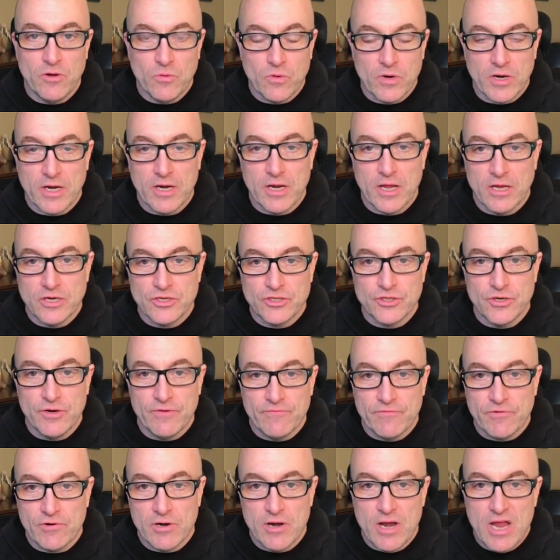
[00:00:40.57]
We're going to shoot
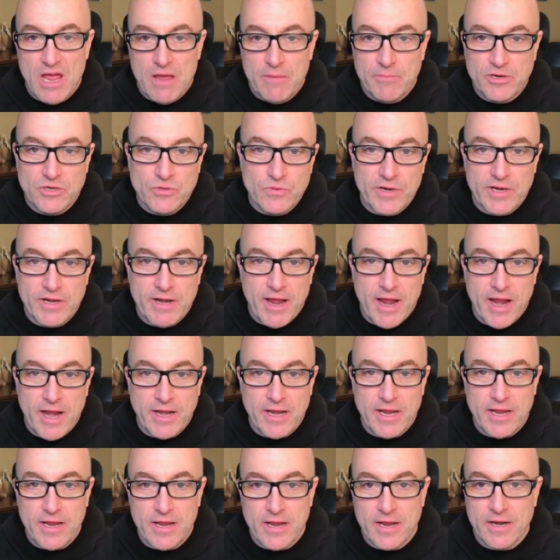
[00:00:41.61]
for between
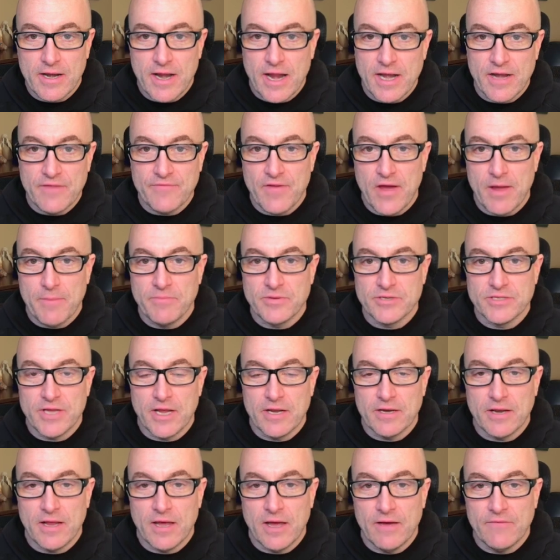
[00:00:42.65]
80 and
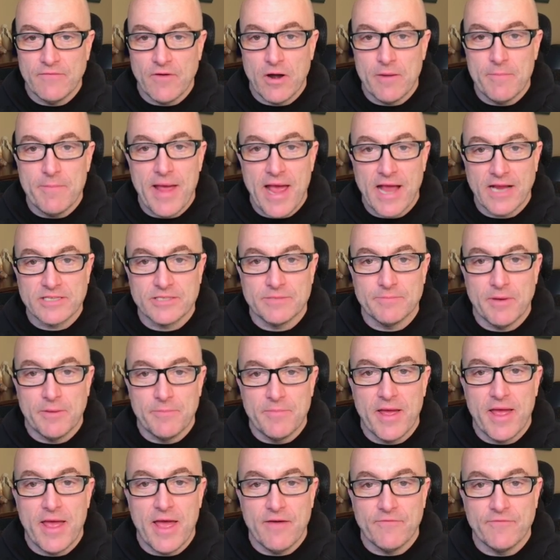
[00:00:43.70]
85% of our maximum
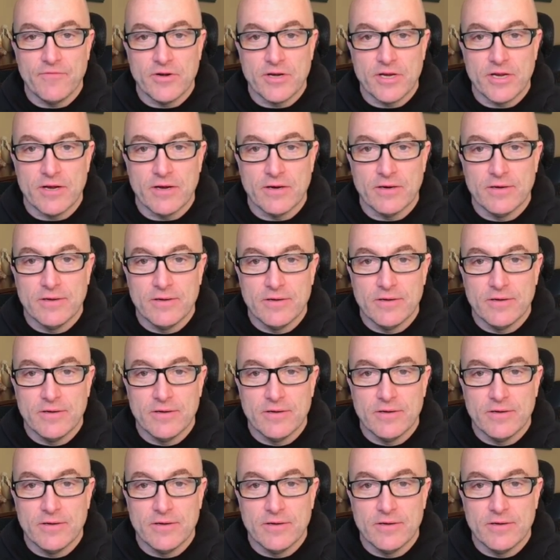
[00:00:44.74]
effort here.